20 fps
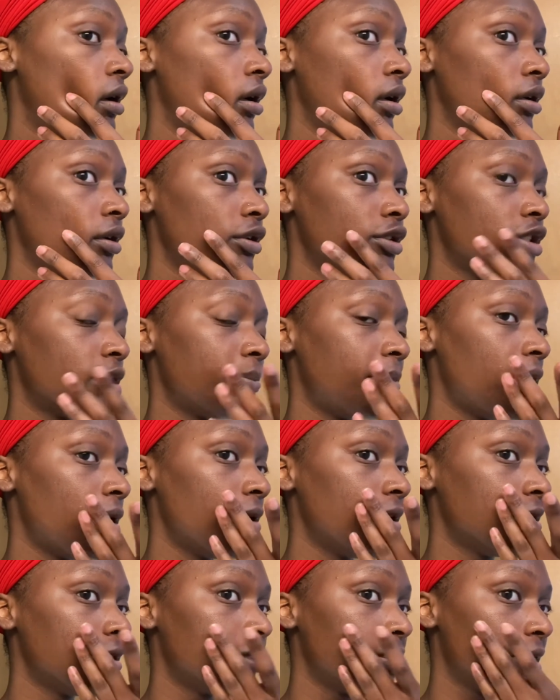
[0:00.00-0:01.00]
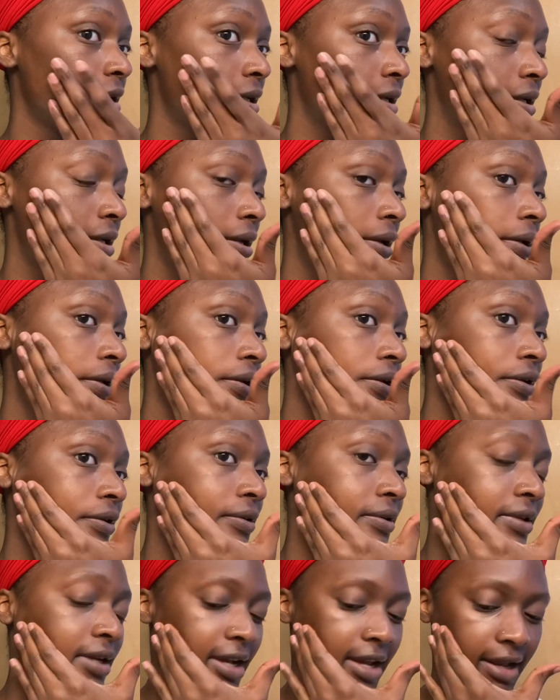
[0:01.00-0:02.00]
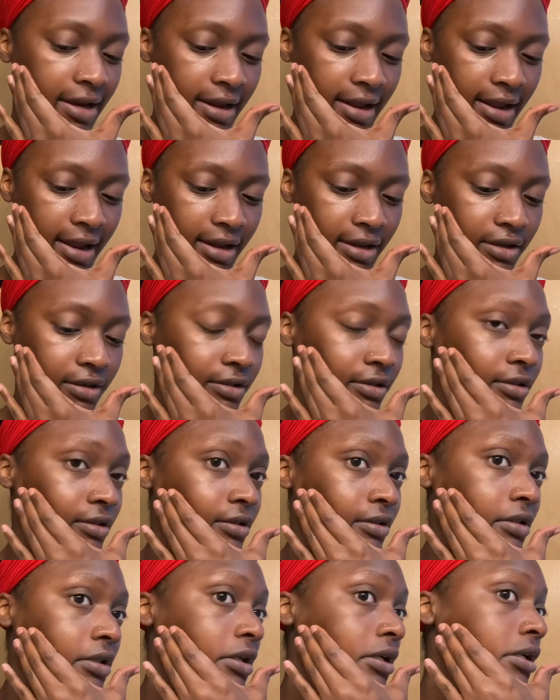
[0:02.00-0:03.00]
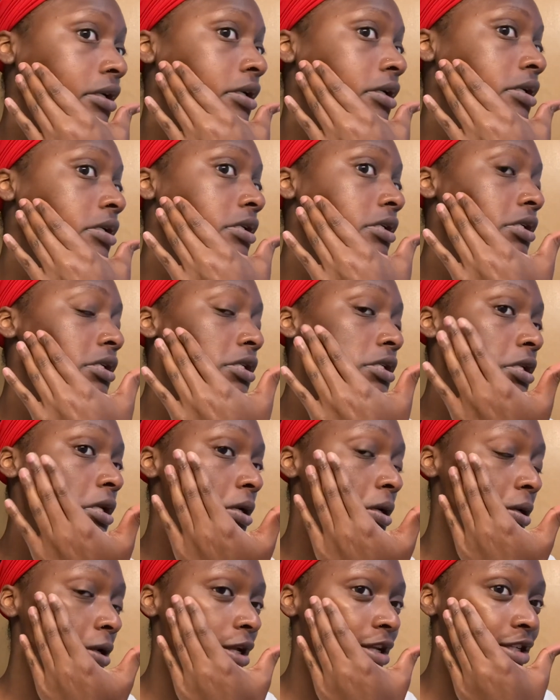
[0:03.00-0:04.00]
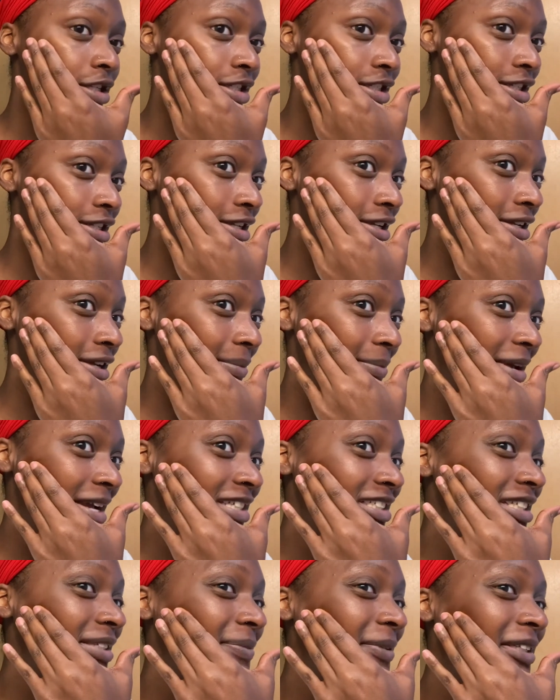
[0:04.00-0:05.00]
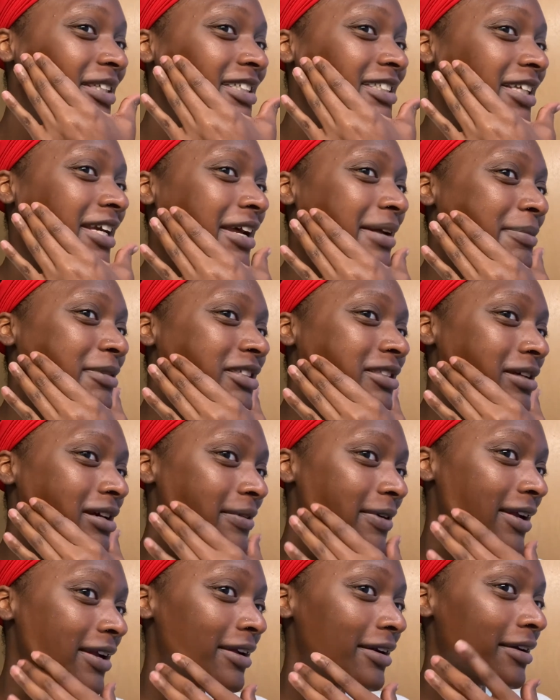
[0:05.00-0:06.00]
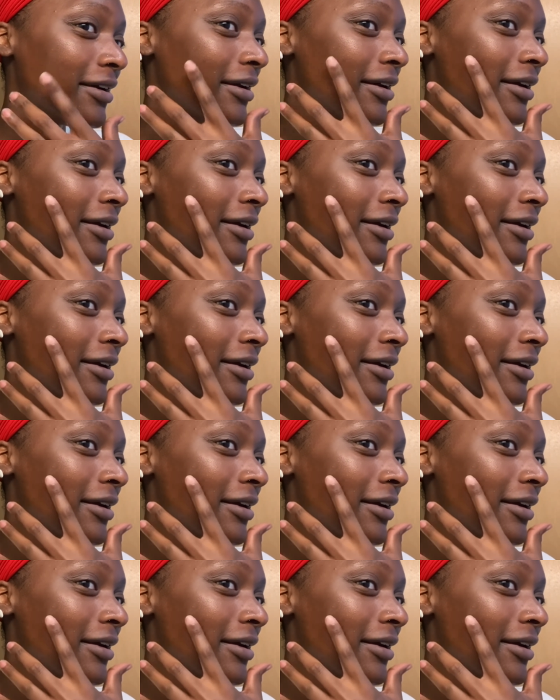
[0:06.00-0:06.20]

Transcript: you're supposed to do it at an angle. So let's see. I'm actually really scared. I'm gonna start right here.